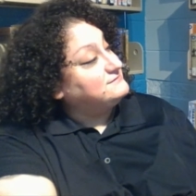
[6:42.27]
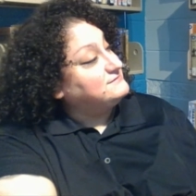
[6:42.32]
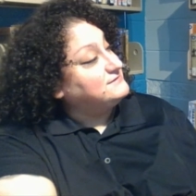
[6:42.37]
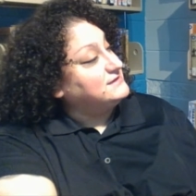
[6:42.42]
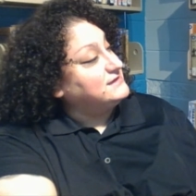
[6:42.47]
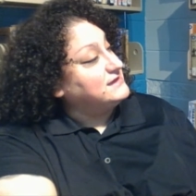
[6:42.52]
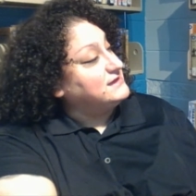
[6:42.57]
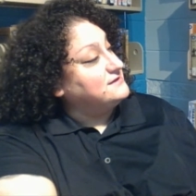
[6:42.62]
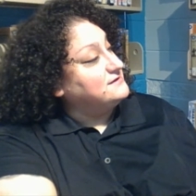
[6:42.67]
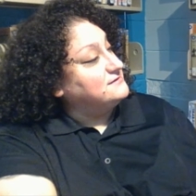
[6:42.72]

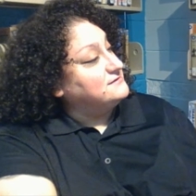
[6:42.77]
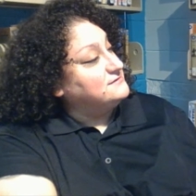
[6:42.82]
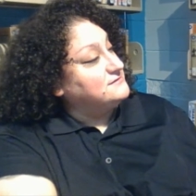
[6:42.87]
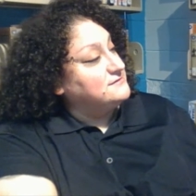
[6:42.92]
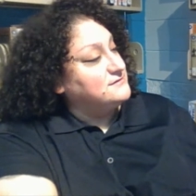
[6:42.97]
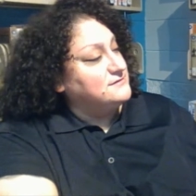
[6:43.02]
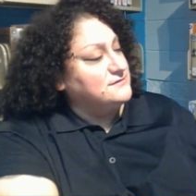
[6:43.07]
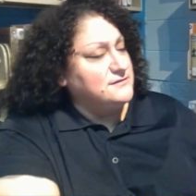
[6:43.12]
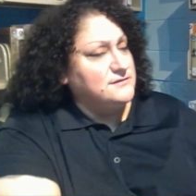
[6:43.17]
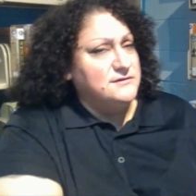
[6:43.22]
tea.
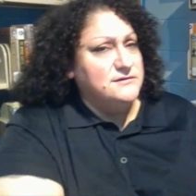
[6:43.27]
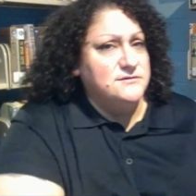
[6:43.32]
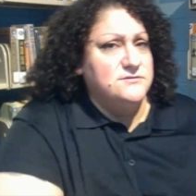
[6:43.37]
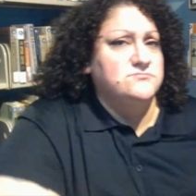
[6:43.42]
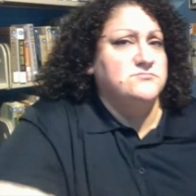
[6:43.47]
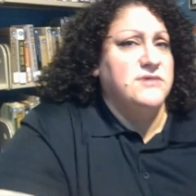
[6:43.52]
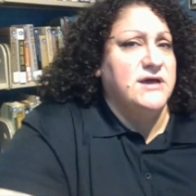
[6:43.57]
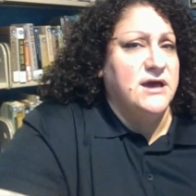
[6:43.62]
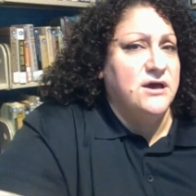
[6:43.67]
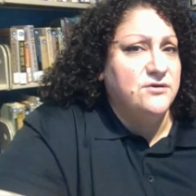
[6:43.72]

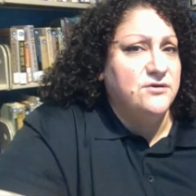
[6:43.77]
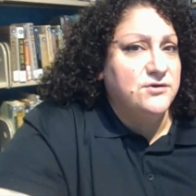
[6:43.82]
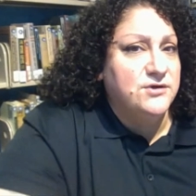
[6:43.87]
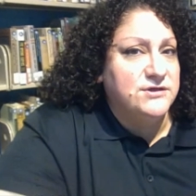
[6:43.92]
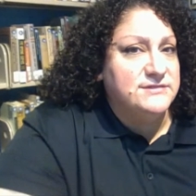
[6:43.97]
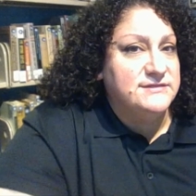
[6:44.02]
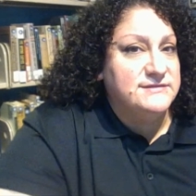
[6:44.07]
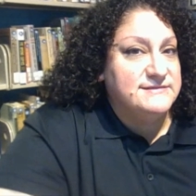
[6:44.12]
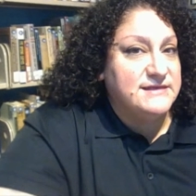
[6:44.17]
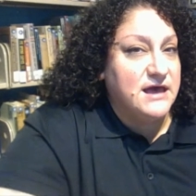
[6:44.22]
How could
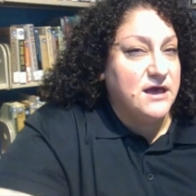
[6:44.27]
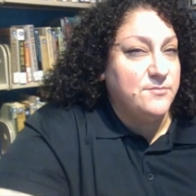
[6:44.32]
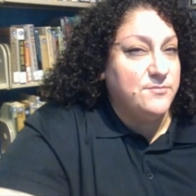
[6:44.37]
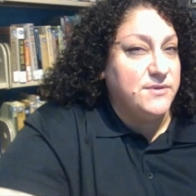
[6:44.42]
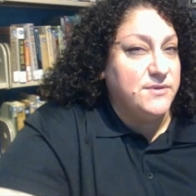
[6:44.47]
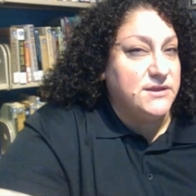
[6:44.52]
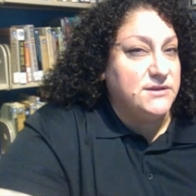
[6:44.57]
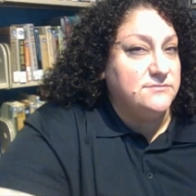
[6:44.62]
this happen?